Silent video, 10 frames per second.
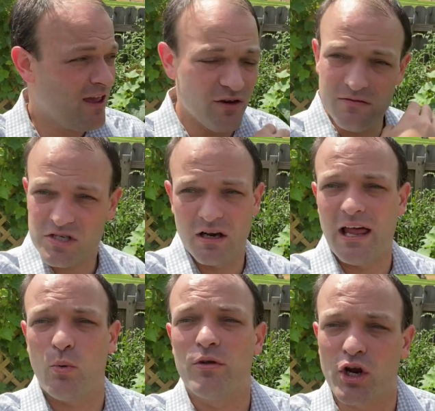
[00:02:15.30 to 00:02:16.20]
It's
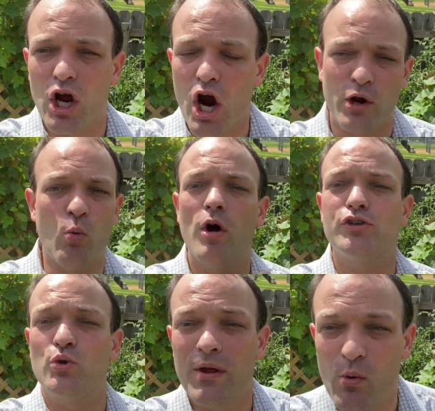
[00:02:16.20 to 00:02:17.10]
like with a garden, what
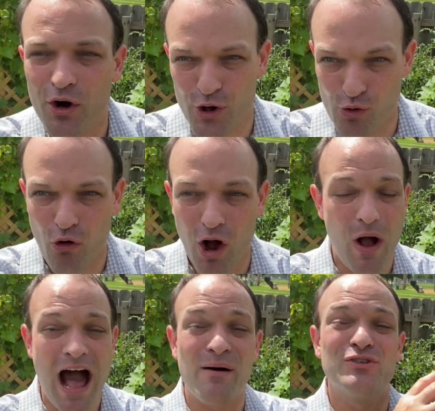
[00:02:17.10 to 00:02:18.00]
do we want to grow?
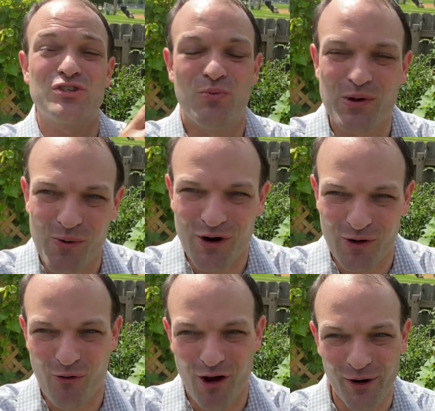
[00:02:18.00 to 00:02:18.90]
How much do we want to
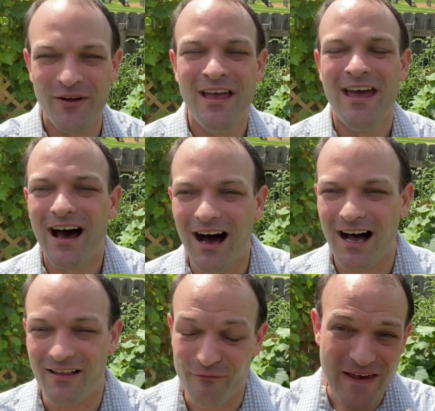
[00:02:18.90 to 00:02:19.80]
grow?
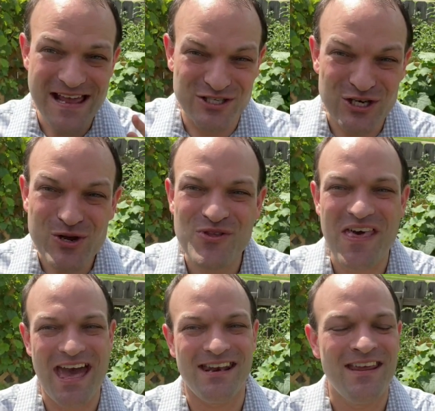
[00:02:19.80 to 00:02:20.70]
Phase two
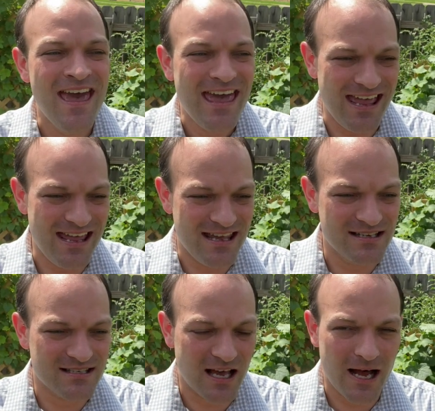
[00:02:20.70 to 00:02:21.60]
then
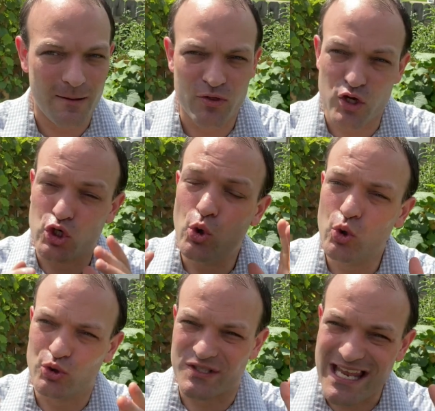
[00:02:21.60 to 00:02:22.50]
is the
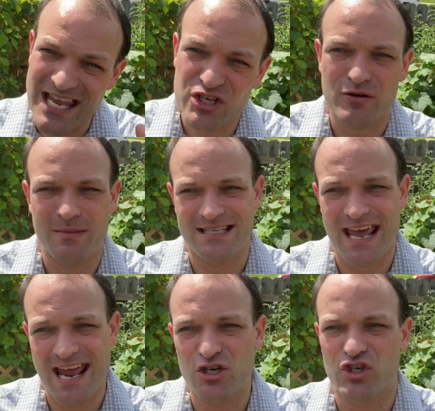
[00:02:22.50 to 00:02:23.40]
tools, the
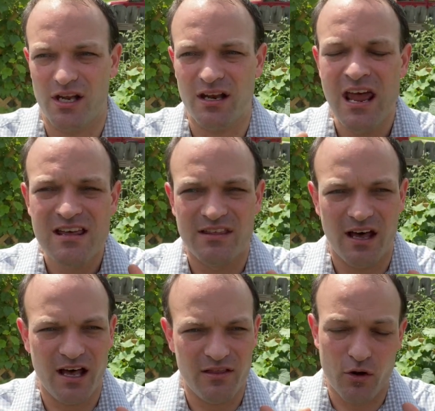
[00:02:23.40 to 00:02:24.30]
instrumentation,
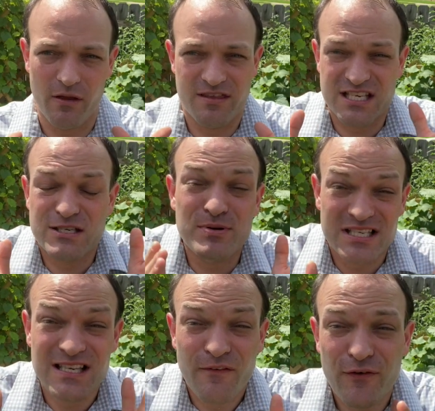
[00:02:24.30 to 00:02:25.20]
the
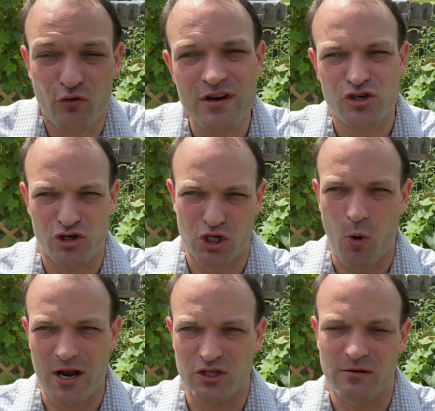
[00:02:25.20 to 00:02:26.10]
specific research
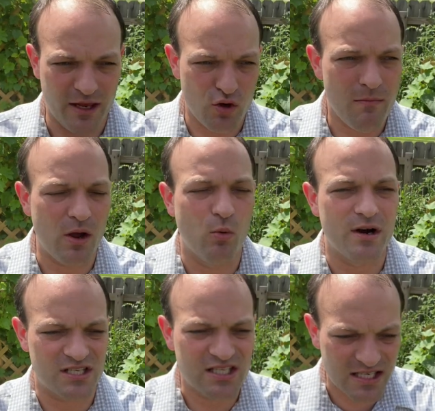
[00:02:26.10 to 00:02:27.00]
question. You might want
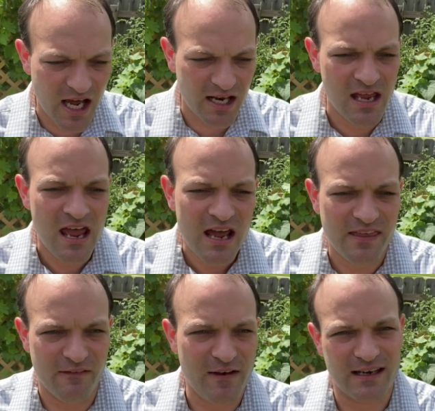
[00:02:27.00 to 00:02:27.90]
to study the
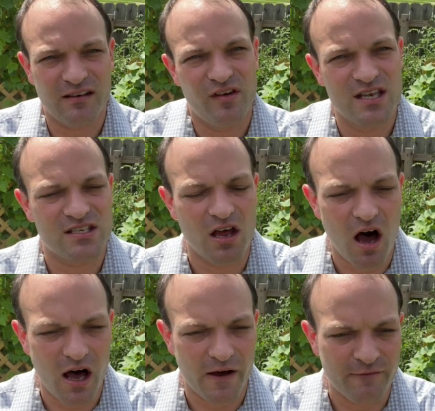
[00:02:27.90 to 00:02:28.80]
effectiveness
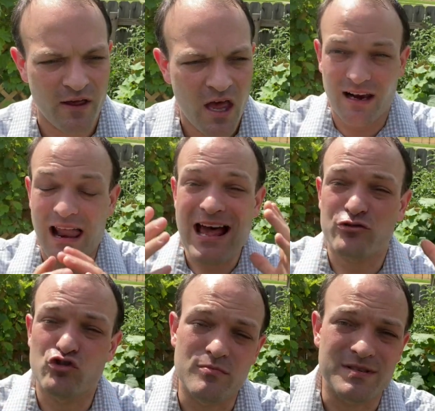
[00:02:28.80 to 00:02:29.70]
of
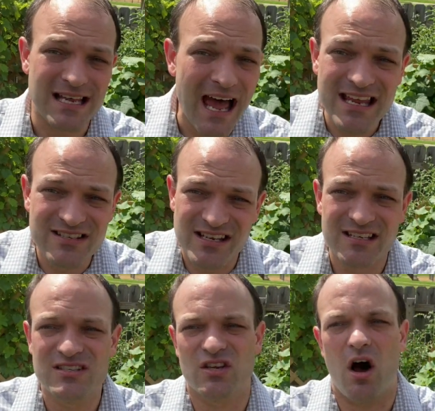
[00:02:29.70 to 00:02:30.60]
classroom
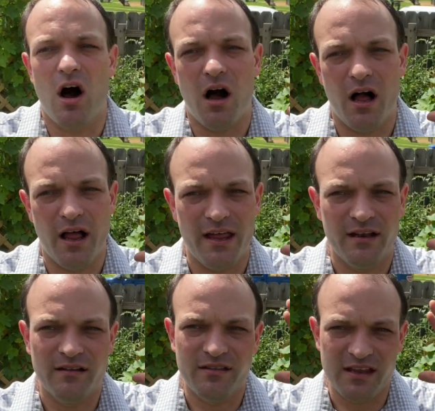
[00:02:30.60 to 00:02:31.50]
sizes
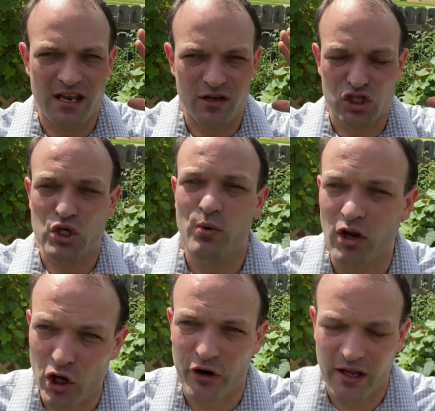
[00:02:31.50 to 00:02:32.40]
on the student
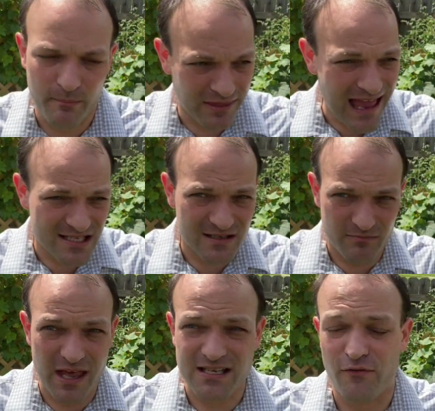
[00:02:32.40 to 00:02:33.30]
learning, but that's
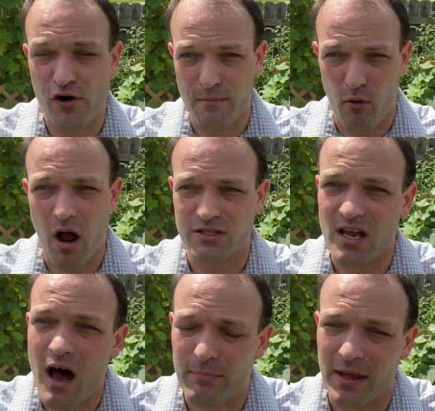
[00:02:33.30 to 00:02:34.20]
a very broad
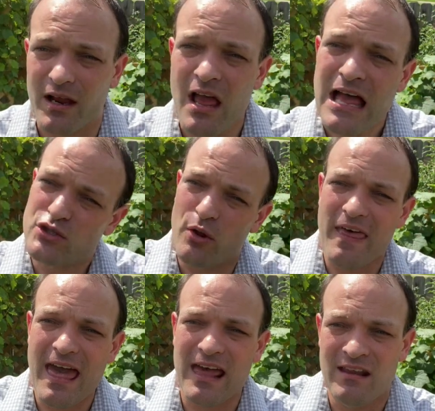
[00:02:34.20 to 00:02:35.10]
topic. So
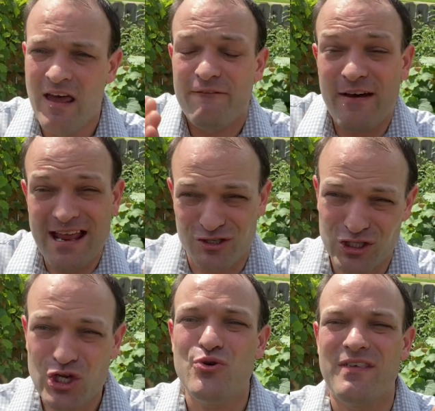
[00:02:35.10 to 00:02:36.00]
then phase
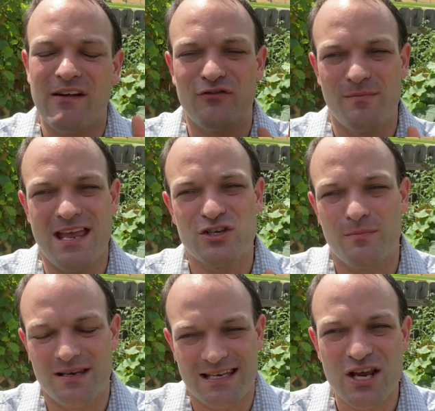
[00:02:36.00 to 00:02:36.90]
two then, from the
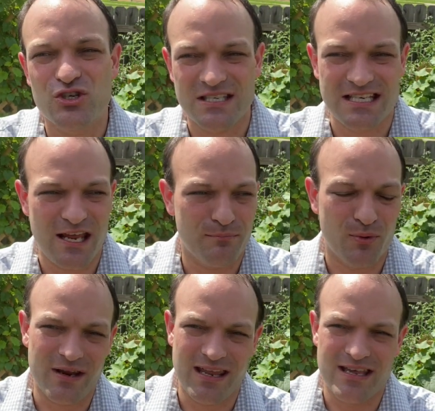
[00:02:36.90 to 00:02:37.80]
instrumentation
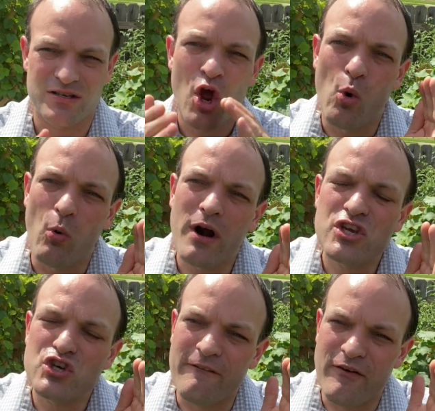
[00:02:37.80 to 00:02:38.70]
standpoint, is what
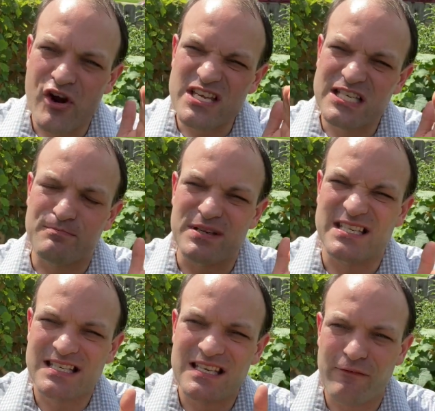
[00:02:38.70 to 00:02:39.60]
is your very
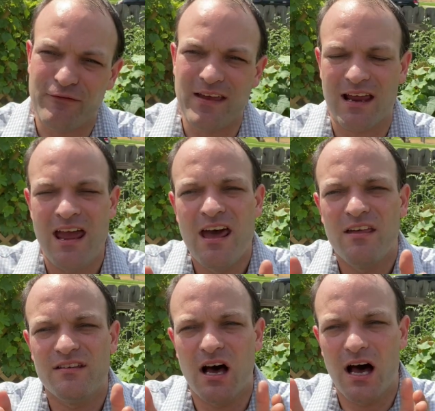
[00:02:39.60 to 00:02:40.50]
specific
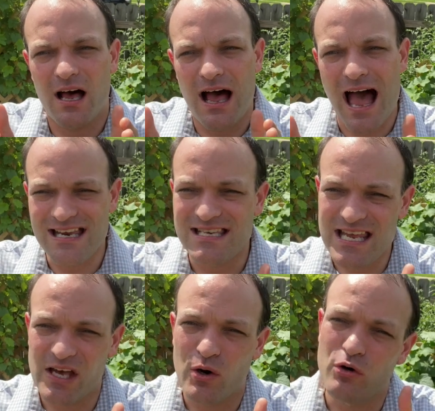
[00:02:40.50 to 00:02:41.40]

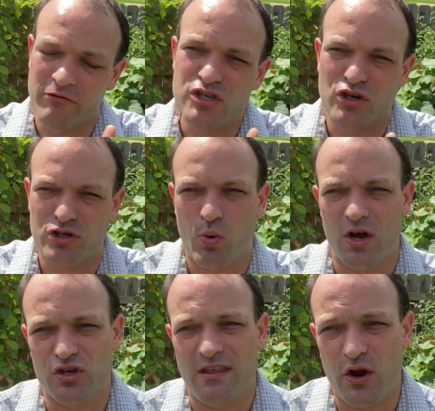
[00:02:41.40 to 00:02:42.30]
idea or research
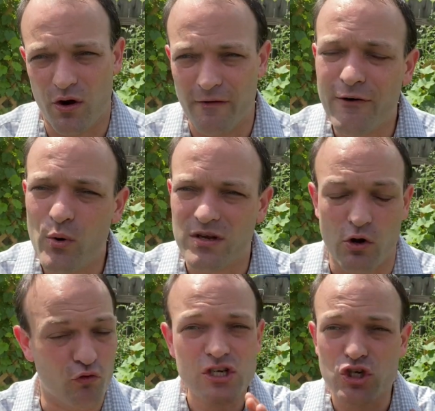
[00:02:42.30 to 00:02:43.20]
question that you're going to focus
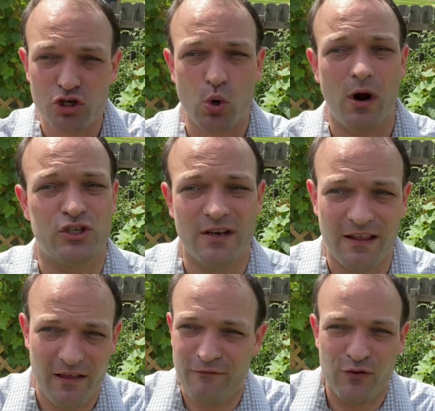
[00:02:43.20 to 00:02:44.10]
on. Research question,
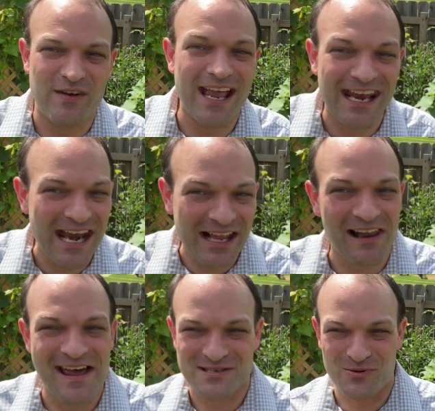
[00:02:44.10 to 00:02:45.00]
if you've taken any
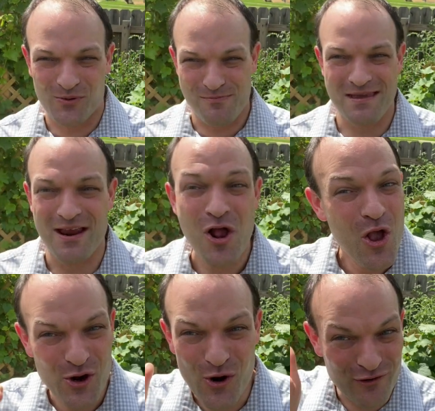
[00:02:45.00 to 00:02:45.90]
classes with me,
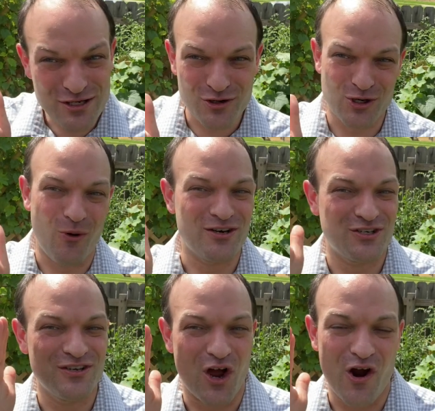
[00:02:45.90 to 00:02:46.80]
research
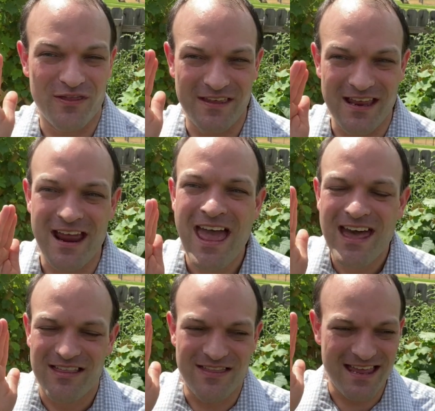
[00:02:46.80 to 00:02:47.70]
questions are the
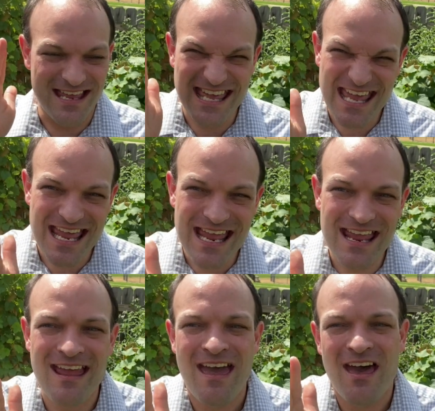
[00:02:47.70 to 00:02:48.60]
key